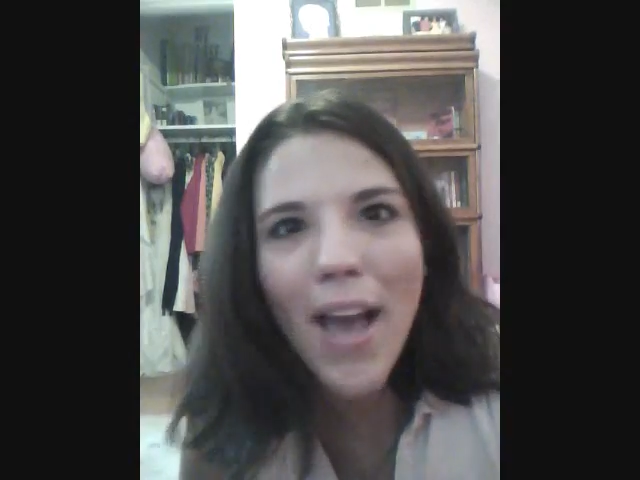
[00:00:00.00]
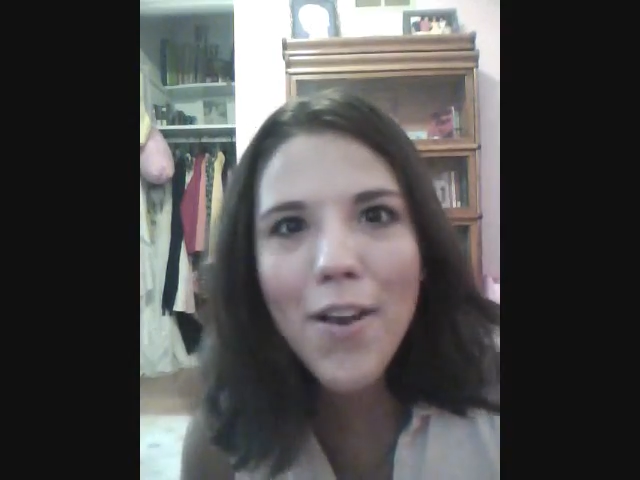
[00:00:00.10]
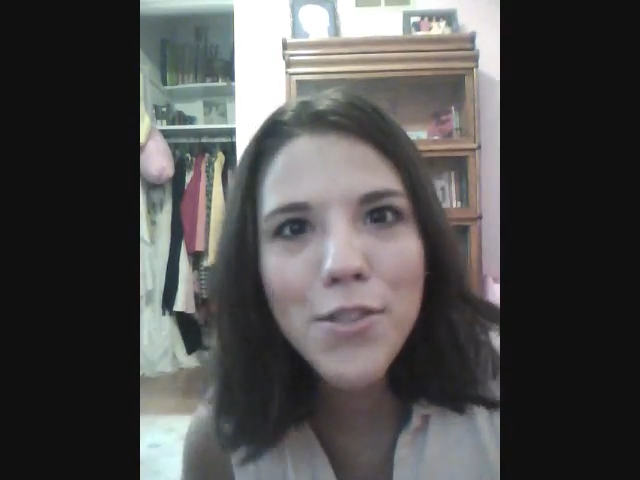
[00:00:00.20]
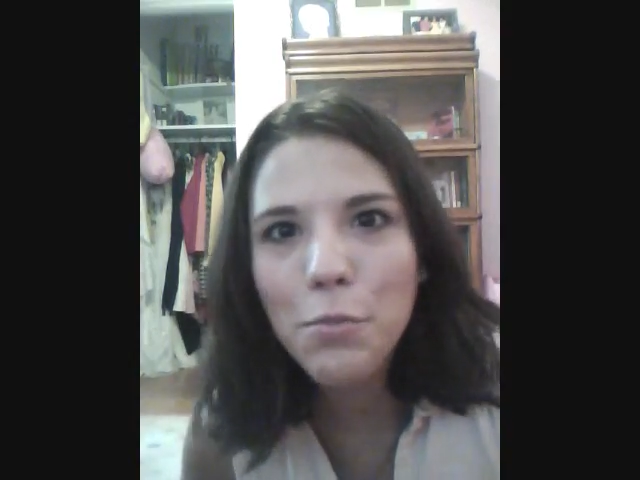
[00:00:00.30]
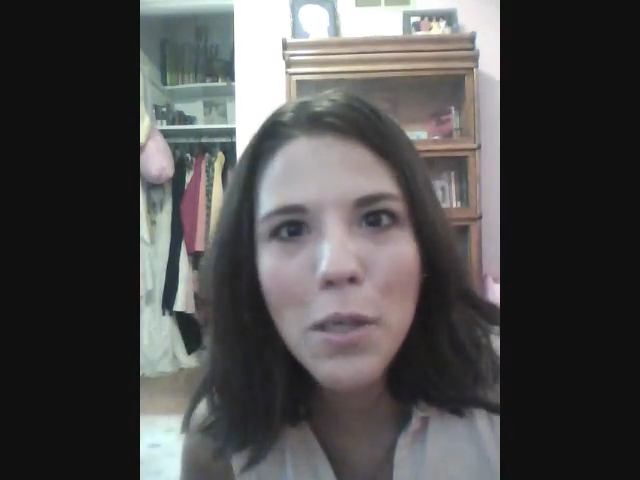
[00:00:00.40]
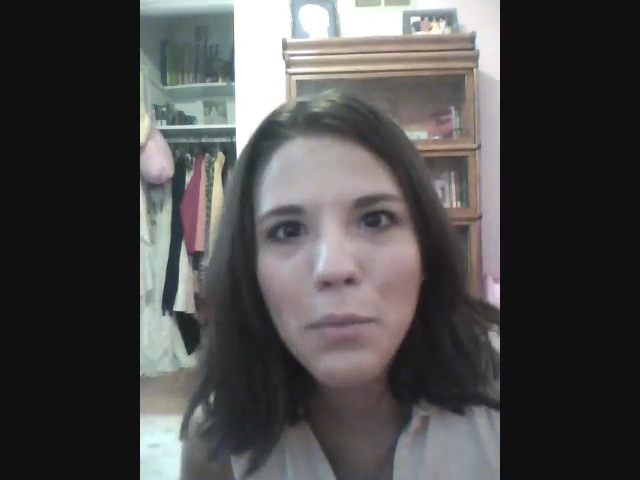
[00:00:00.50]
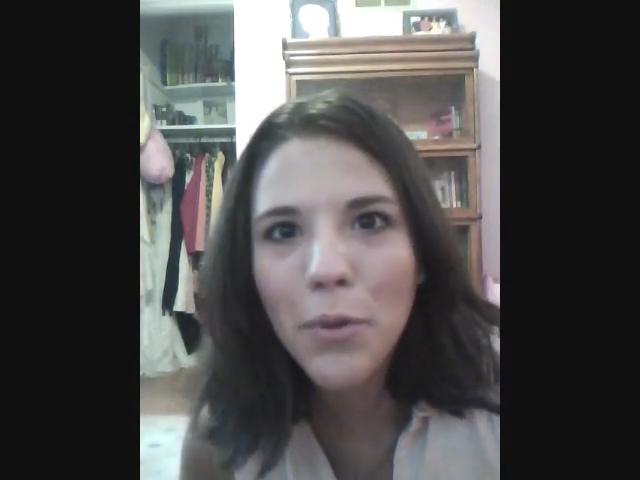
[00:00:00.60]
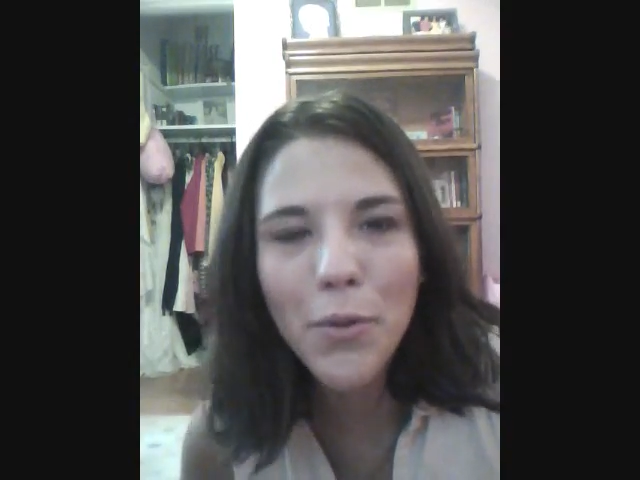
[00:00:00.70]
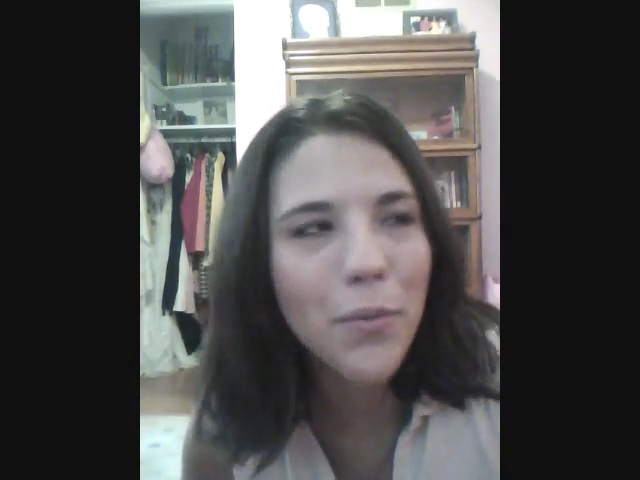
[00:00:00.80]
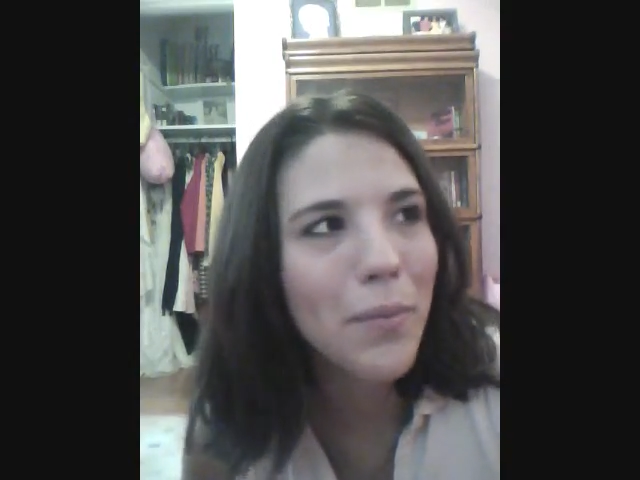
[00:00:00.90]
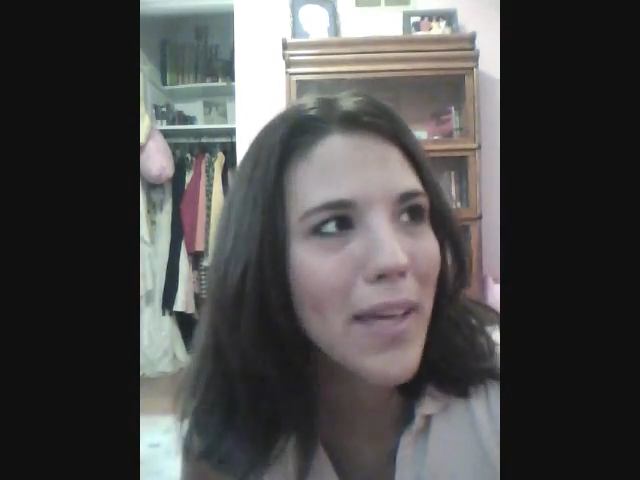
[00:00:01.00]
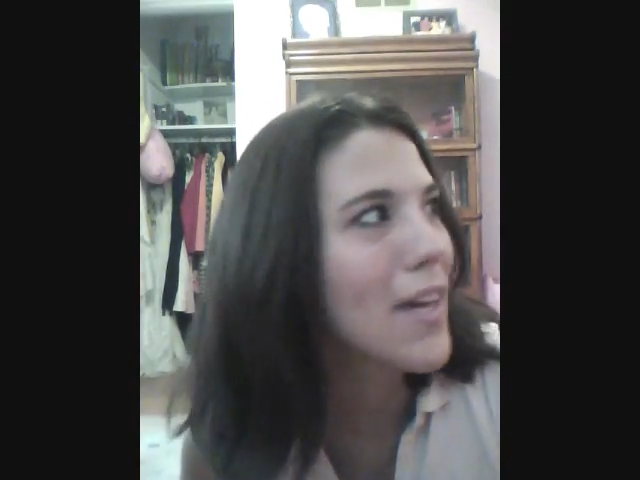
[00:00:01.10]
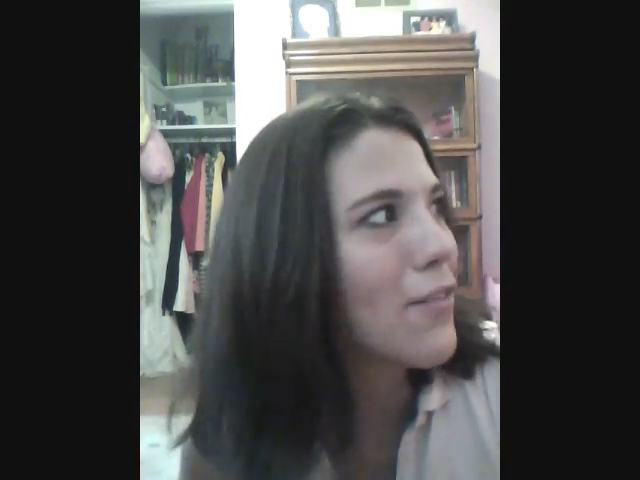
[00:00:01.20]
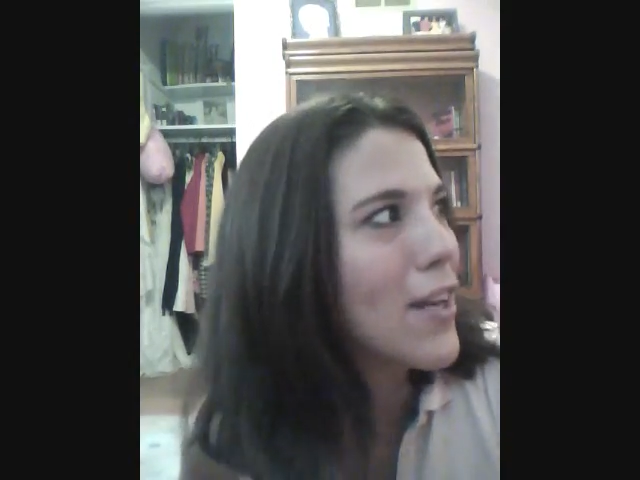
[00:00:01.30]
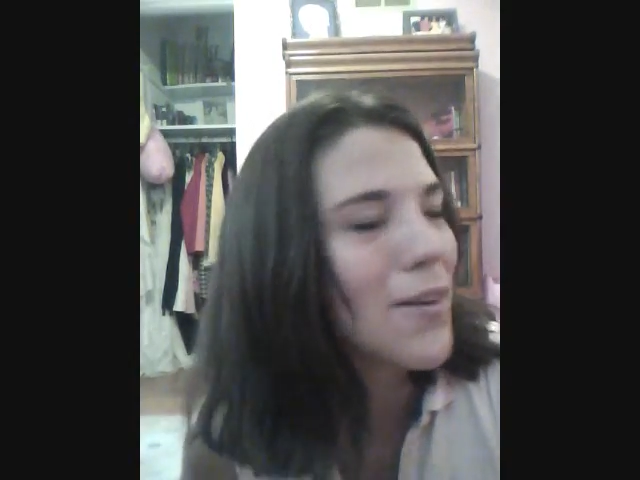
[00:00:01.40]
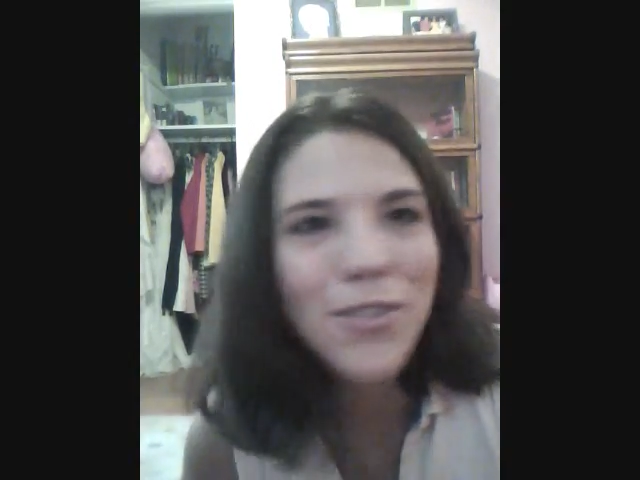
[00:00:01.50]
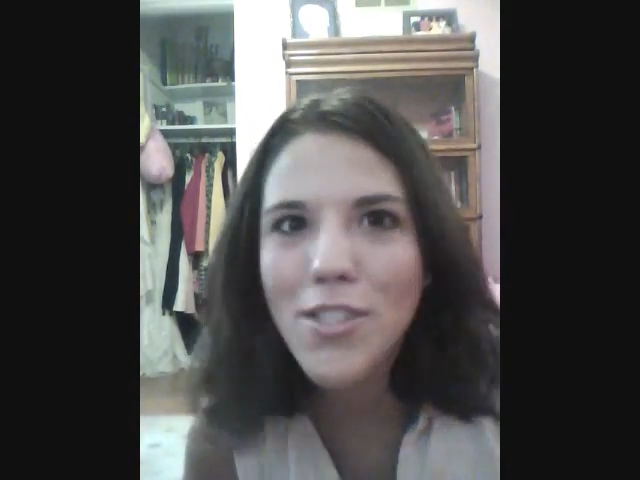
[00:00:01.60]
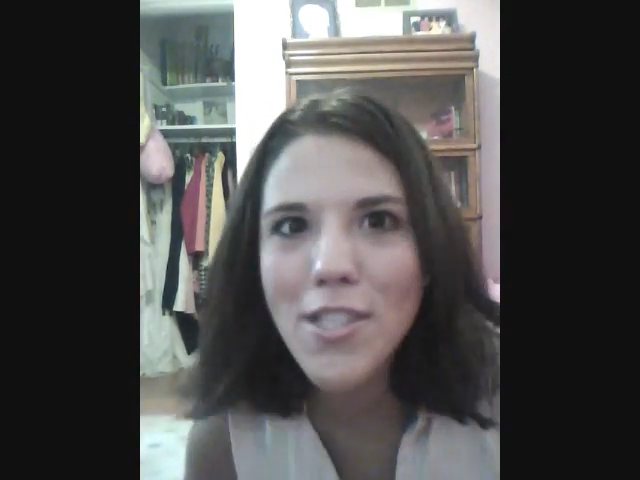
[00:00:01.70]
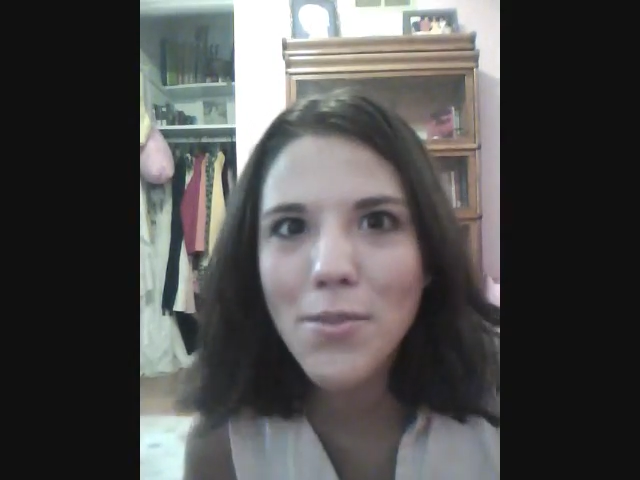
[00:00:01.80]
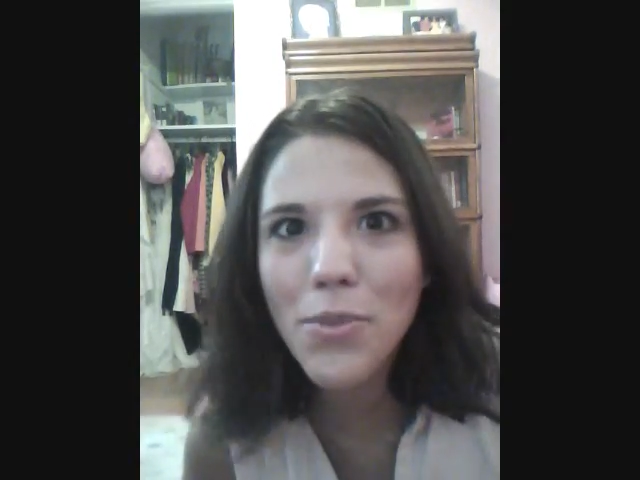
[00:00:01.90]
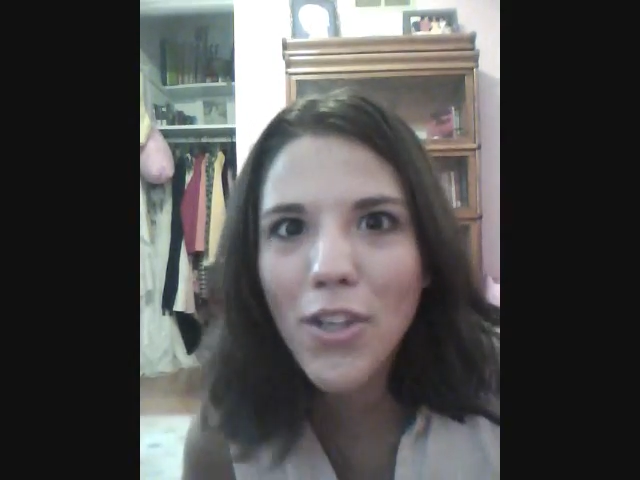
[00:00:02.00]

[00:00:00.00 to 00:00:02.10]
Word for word: House of People making a video just doesn't